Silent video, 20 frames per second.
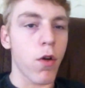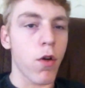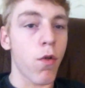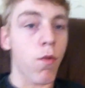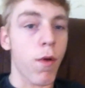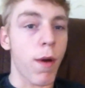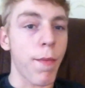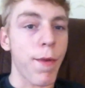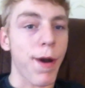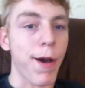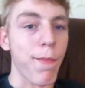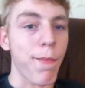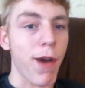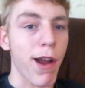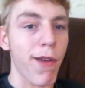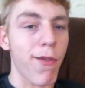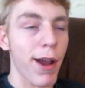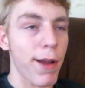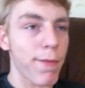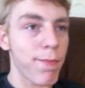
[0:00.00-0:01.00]
All one word,
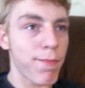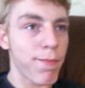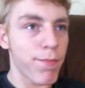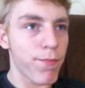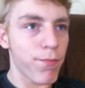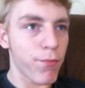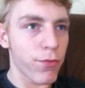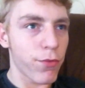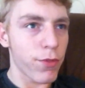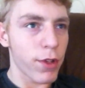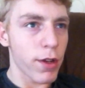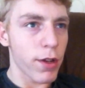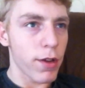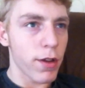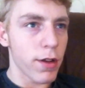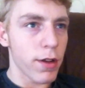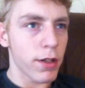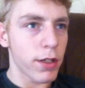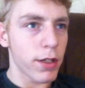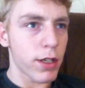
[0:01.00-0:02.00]
by the way.
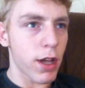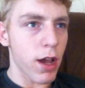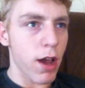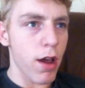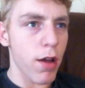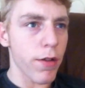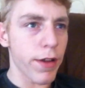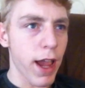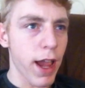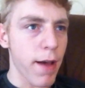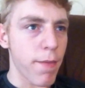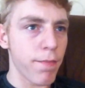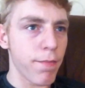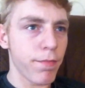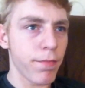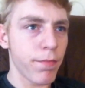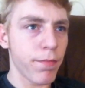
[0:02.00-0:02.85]
So, yeah.